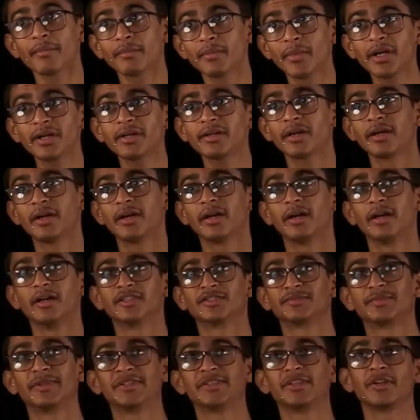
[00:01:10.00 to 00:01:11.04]
but
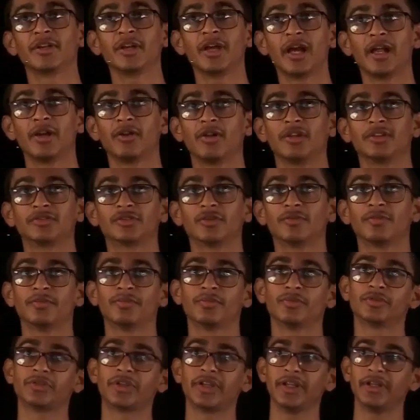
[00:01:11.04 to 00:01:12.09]
specifically I'll also
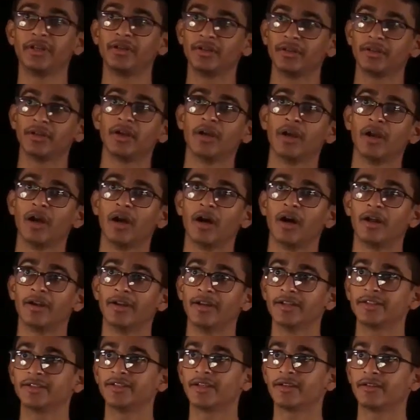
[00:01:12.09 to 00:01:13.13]
put in
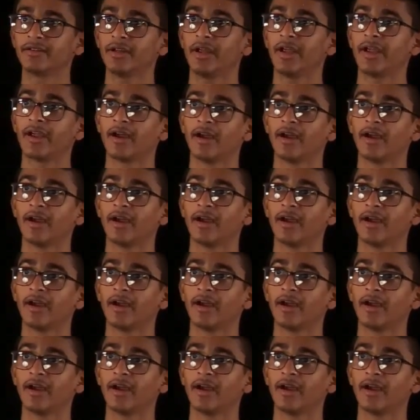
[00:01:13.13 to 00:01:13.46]
another